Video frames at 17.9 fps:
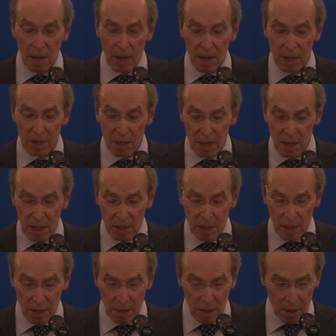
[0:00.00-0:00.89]
It's
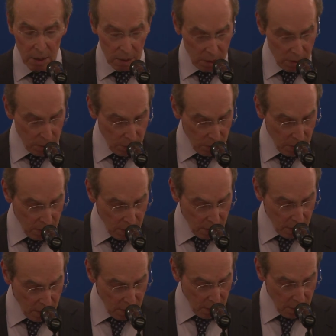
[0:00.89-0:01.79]
easy to conclude
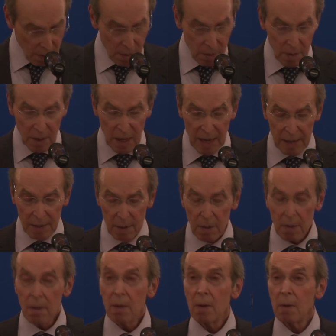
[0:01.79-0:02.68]
that
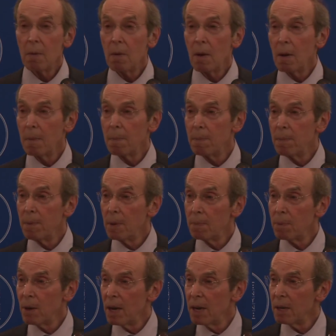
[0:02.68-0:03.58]
the
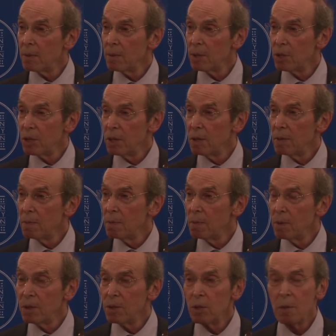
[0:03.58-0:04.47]
prior regime
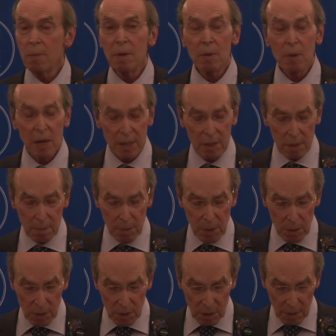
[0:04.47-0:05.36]
was human rights
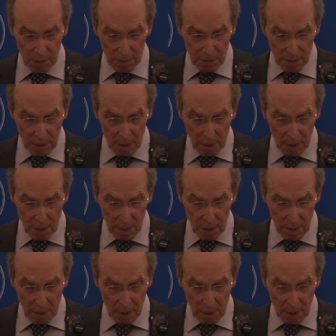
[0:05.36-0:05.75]
abusive.